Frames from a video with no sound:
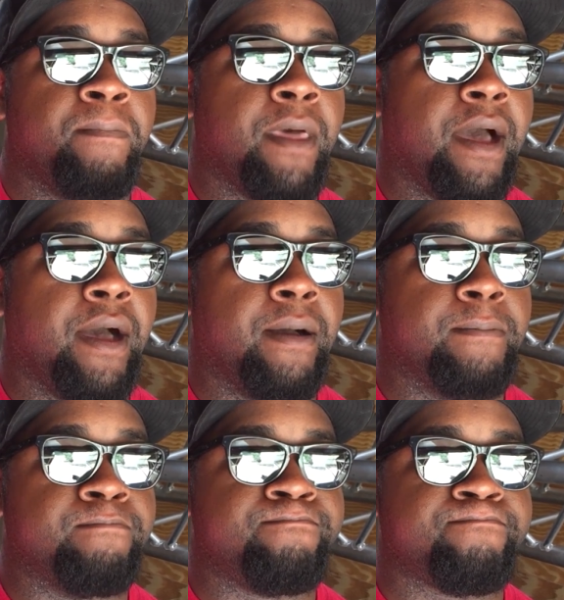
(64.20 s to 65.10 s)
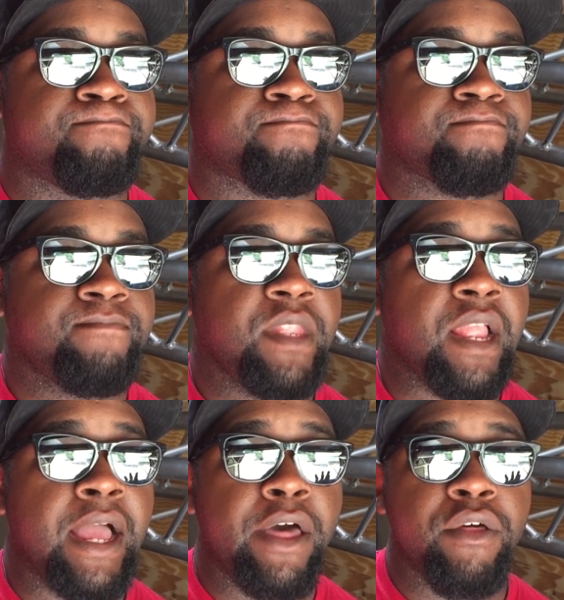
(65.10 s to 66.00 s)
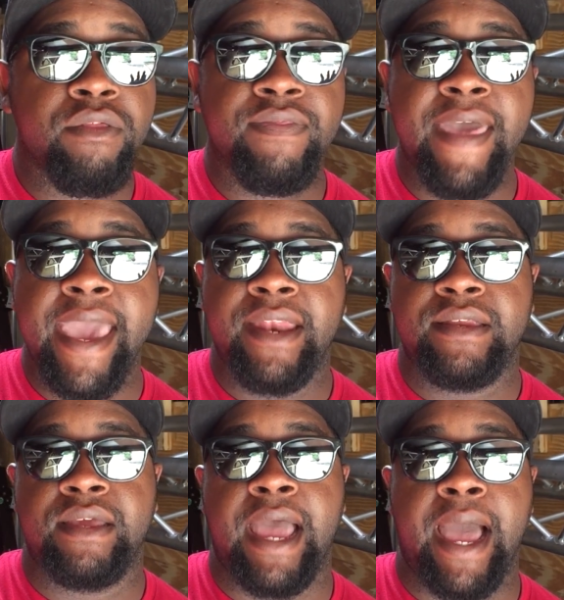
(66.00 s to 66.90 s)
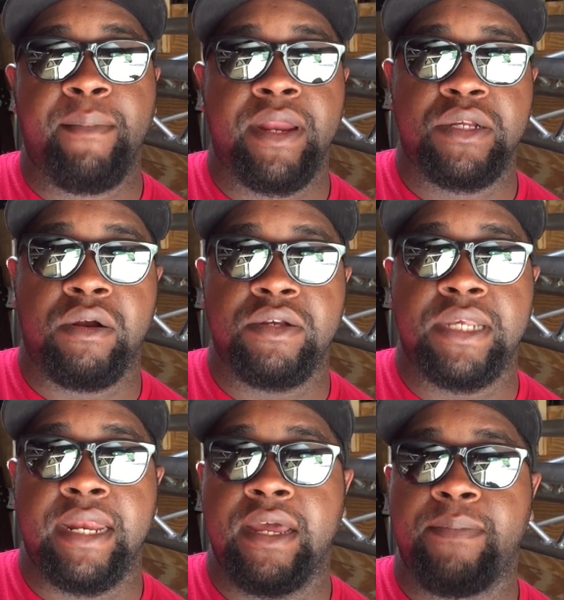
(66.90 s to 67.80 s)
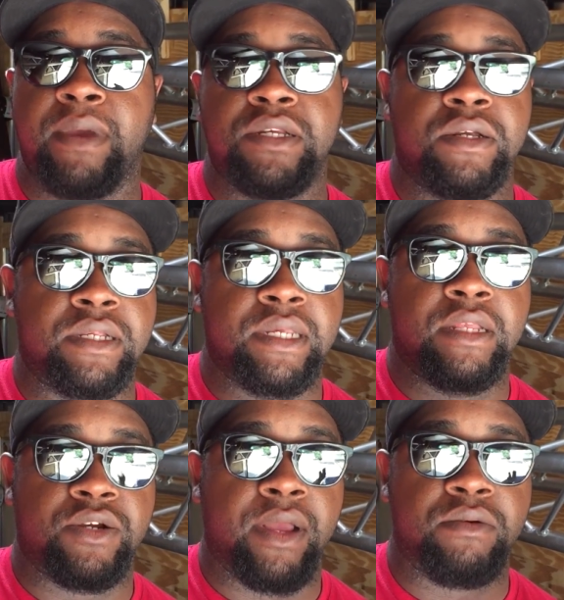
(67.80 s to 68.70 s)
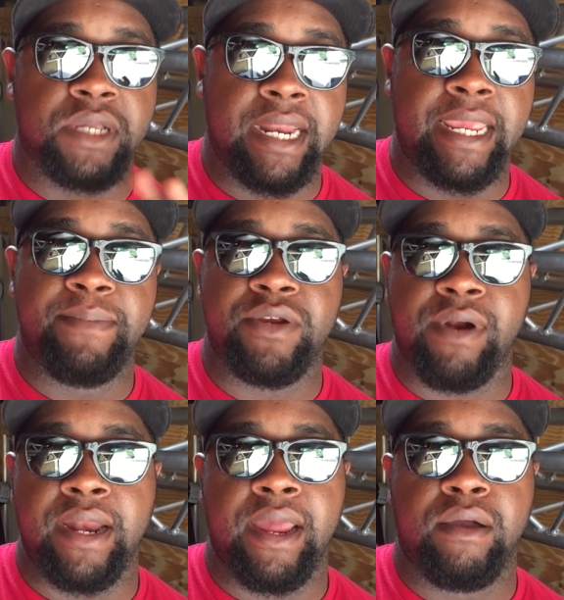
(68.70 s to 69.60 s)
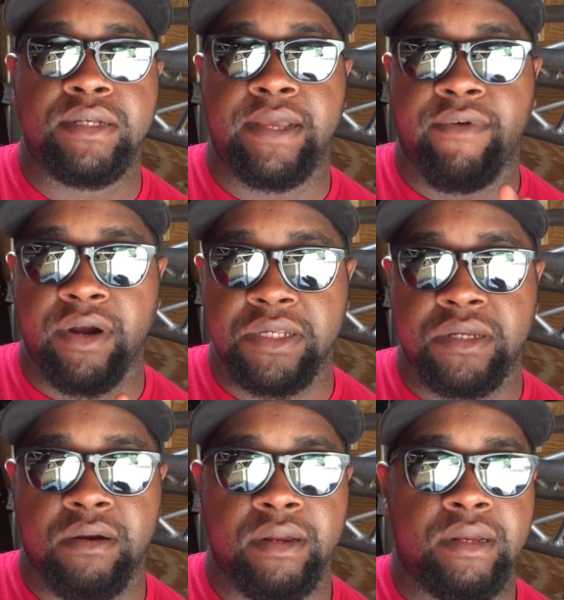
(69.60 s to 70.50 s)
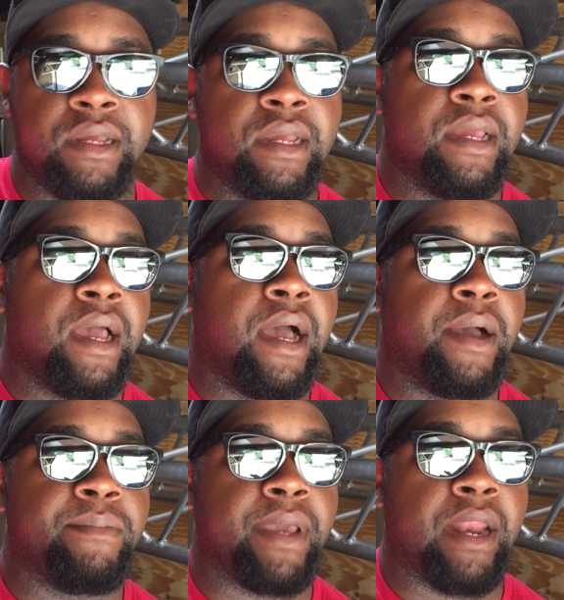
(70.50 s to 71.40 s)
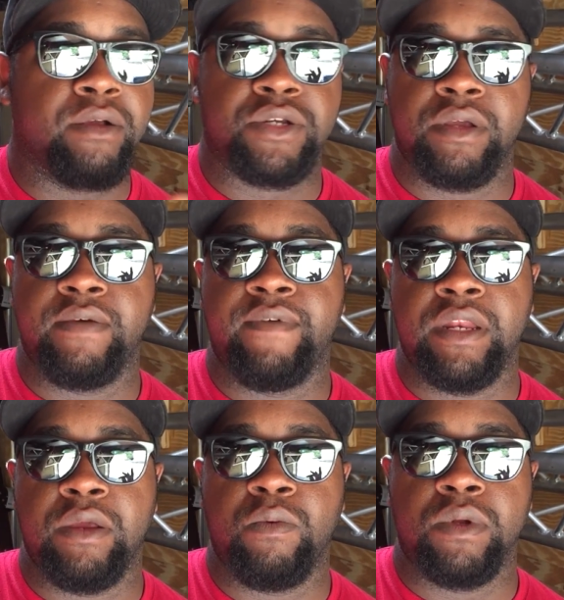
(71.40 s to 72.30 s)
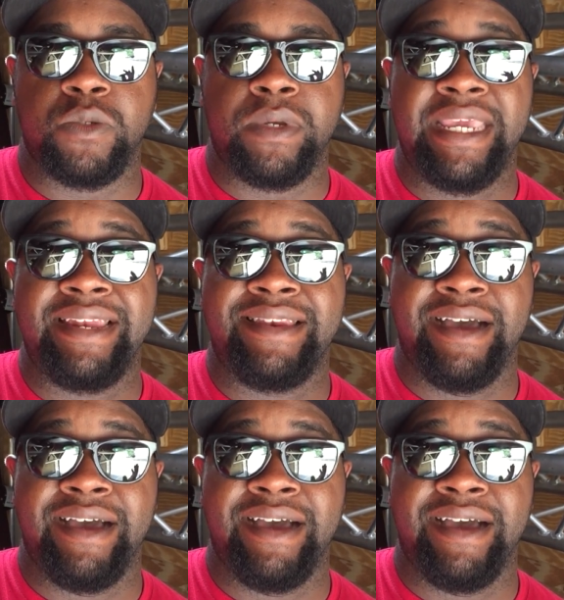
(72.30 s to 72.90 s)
Other than that, I'm going to start setting up. As you can see, the trailer's kind of empty right now because I've already started, and I'll show you the venue once we get